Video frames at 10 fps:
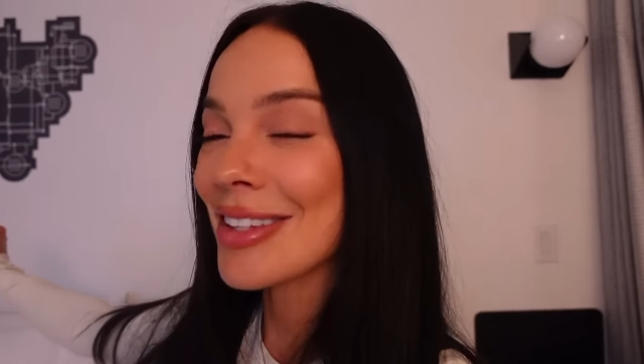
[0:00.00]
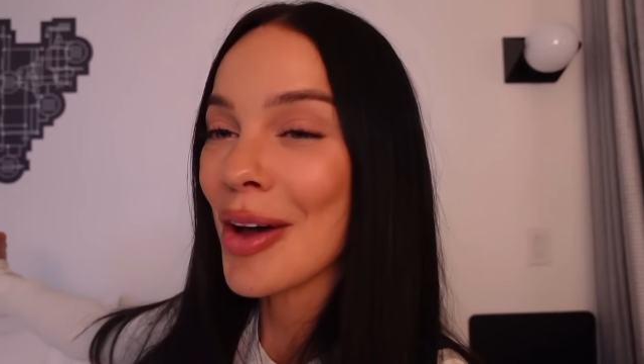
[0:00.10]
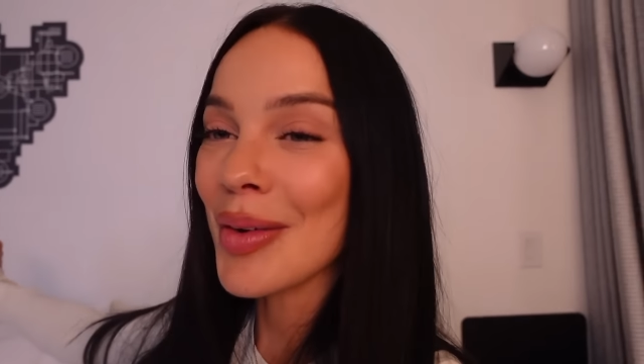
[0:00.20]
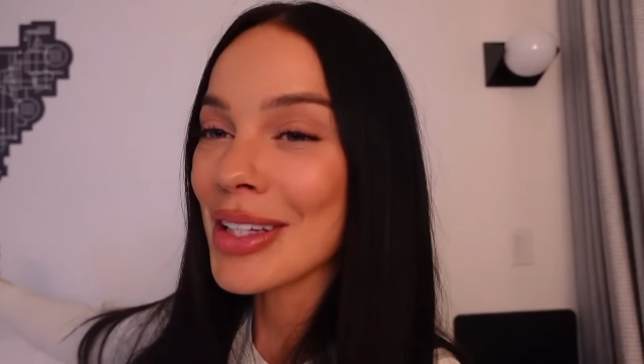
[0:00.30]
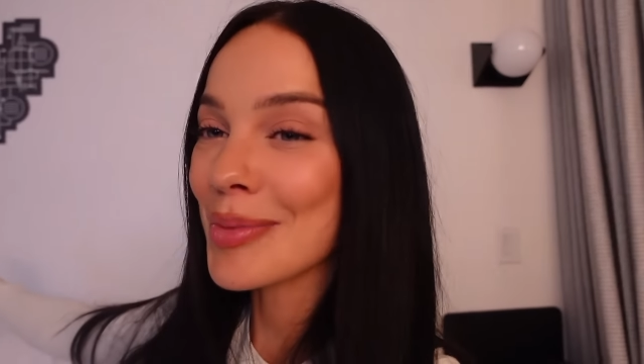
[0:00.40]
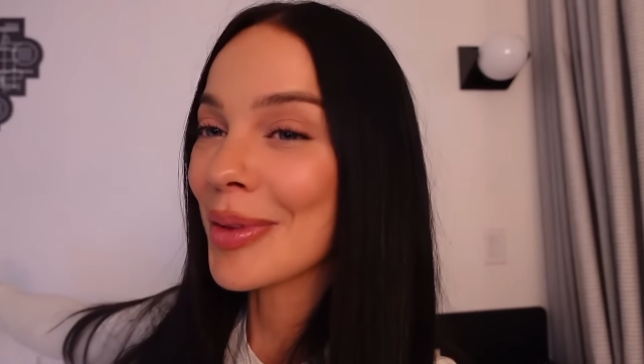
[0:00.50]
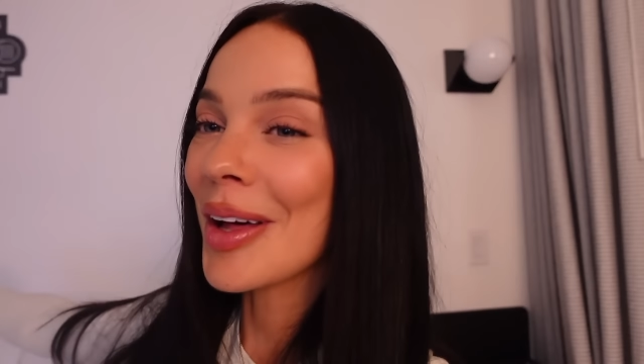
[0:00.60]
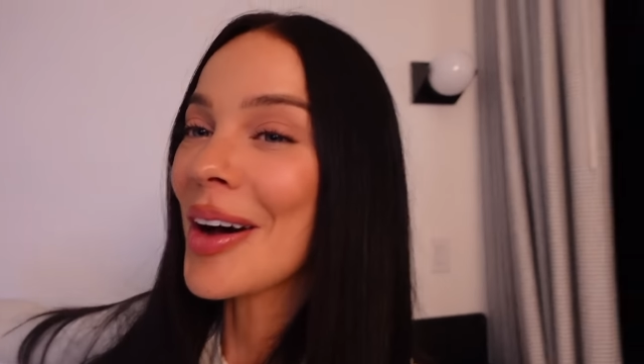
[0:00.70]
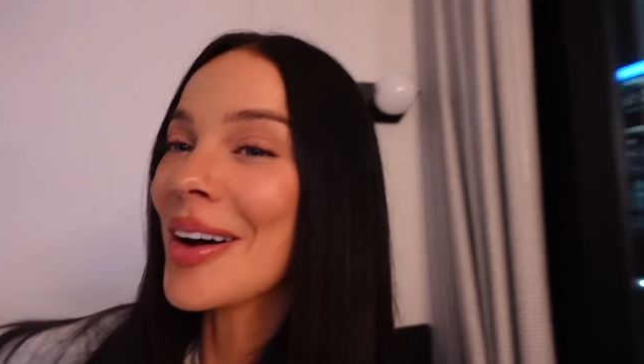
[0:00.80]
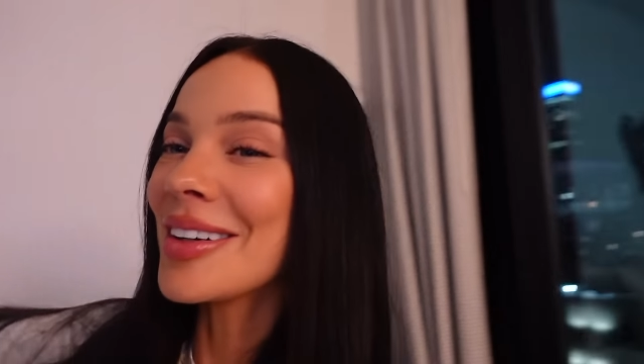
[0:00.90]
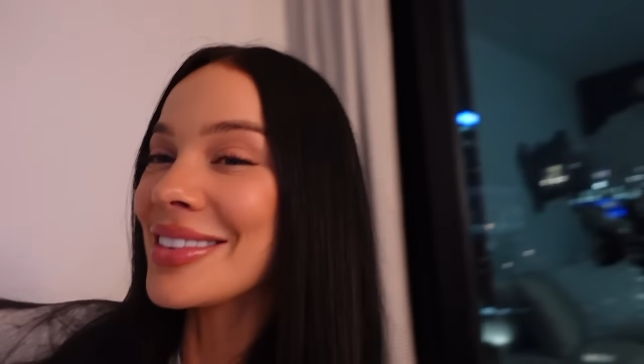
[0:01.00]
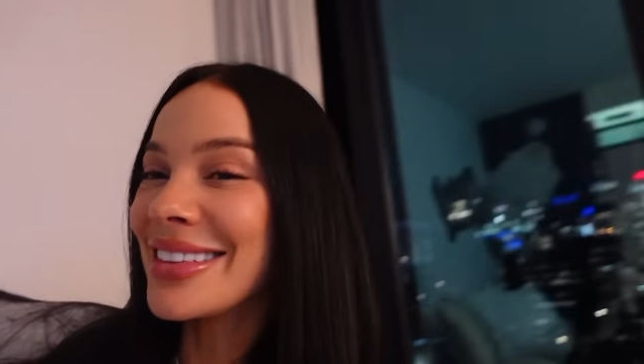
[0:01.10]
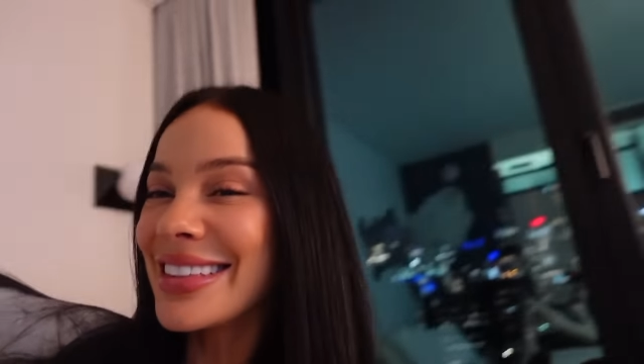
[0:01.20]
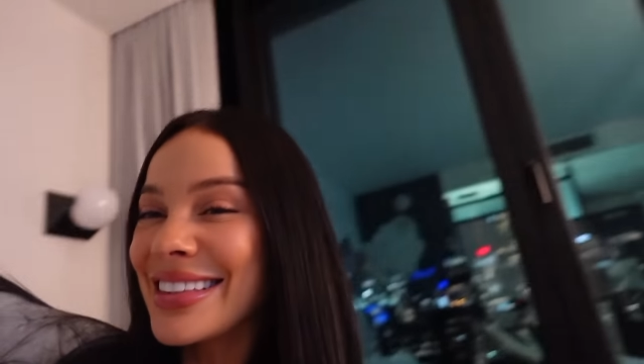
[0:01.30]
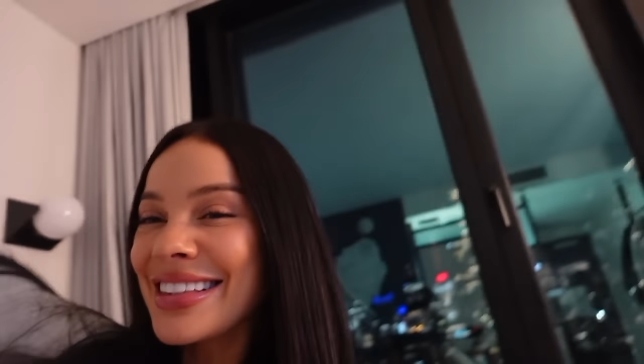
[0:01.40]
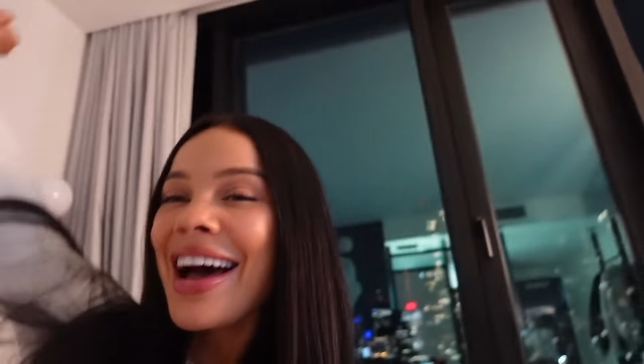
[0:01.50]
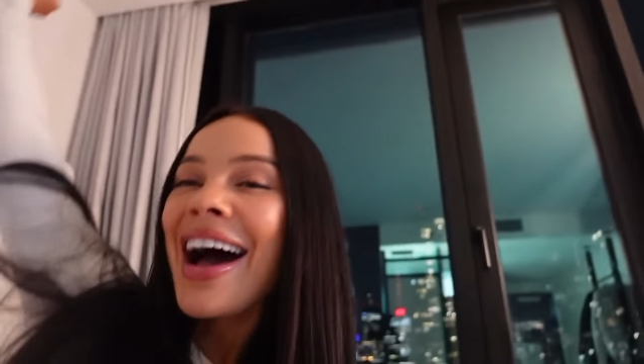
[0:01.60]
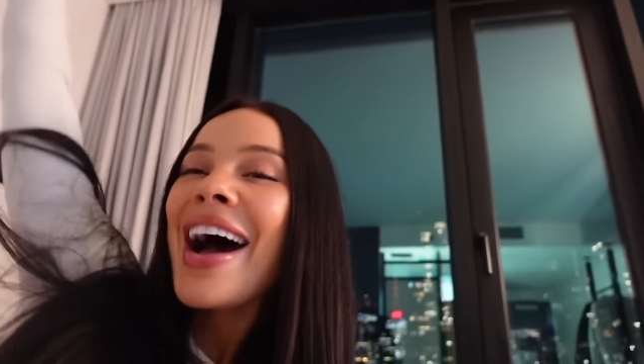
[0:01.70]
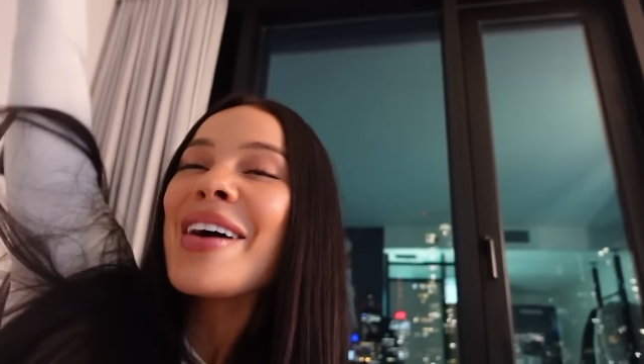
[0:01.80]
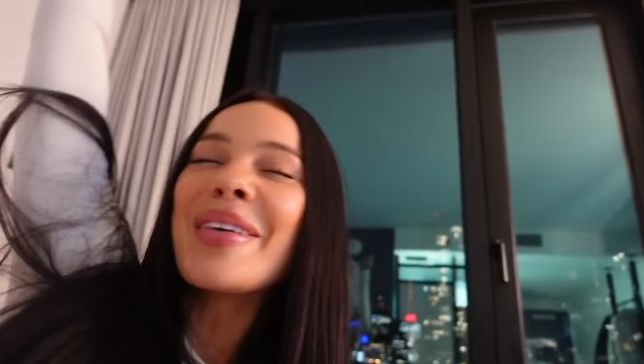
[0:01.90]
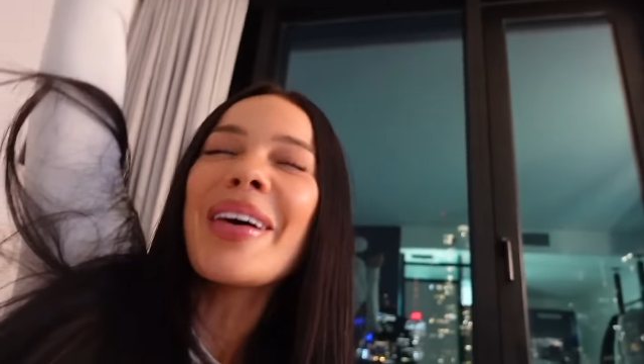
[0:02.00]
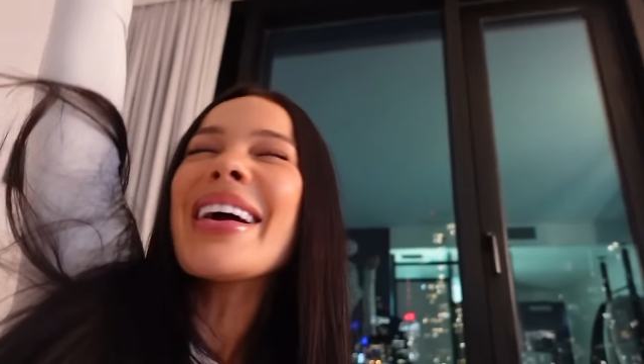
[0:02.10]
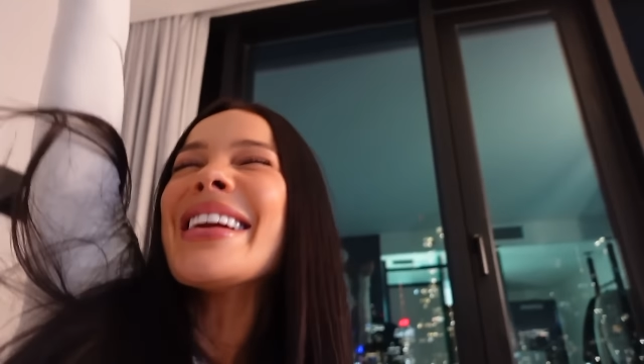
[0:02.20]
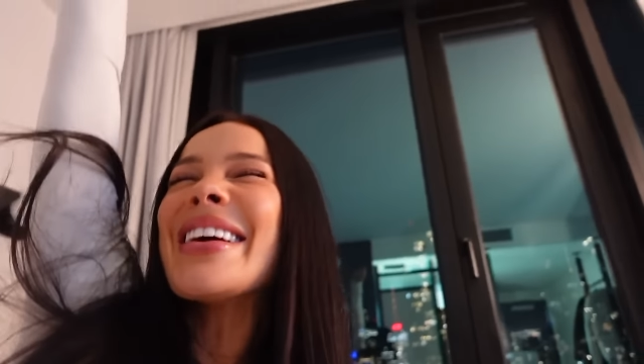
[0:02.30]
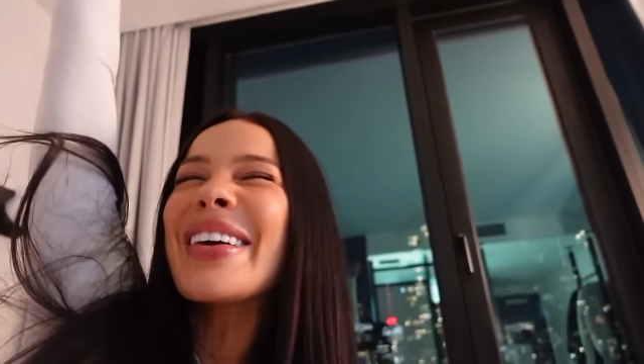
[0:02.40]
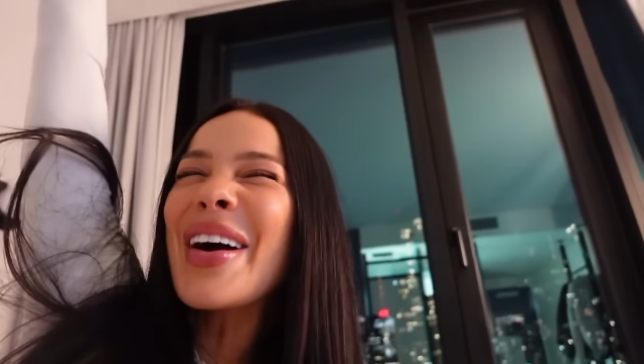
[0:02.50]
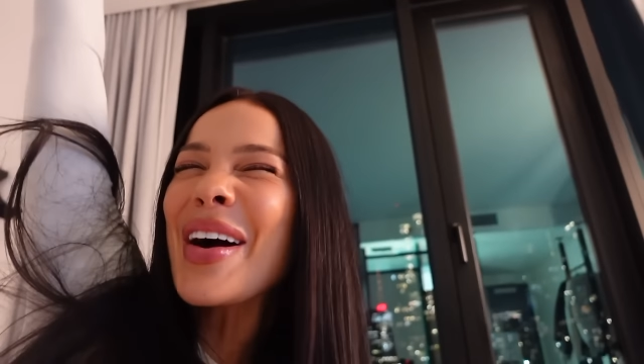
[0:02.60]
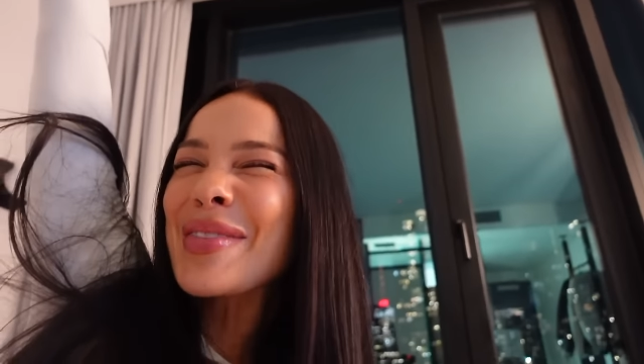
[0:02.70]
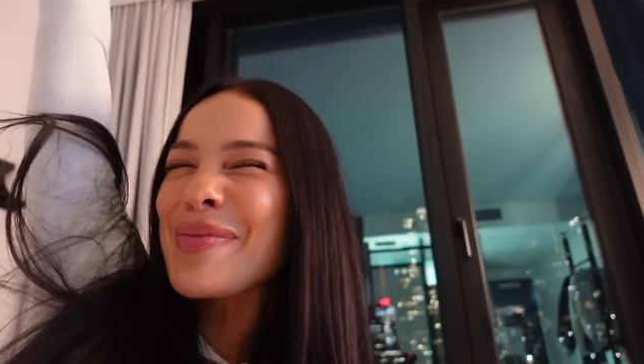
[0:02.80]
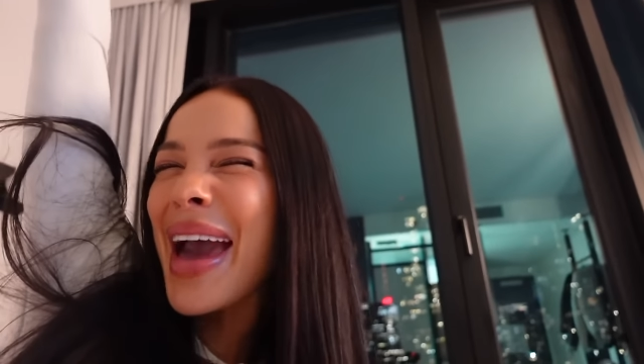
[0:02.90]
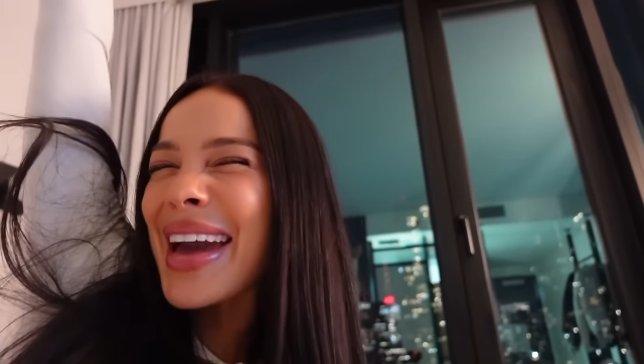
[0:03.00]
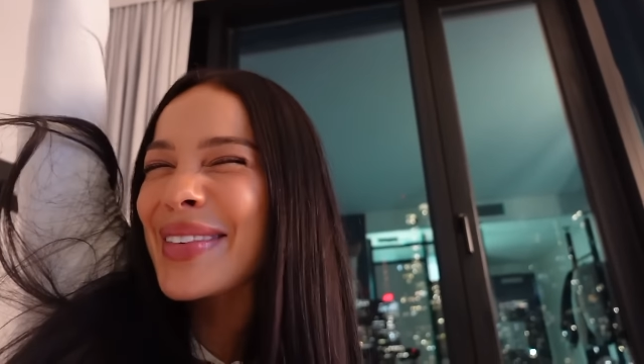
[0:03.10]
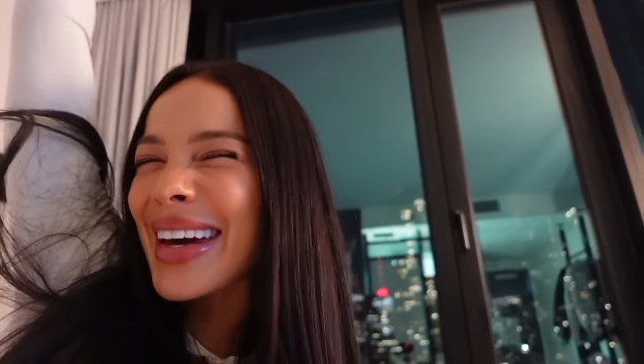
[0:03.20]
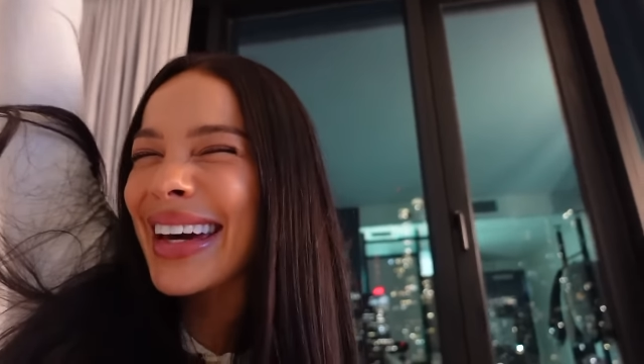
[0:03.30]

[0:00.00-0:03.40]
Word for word: go explore. We're in New York, baby.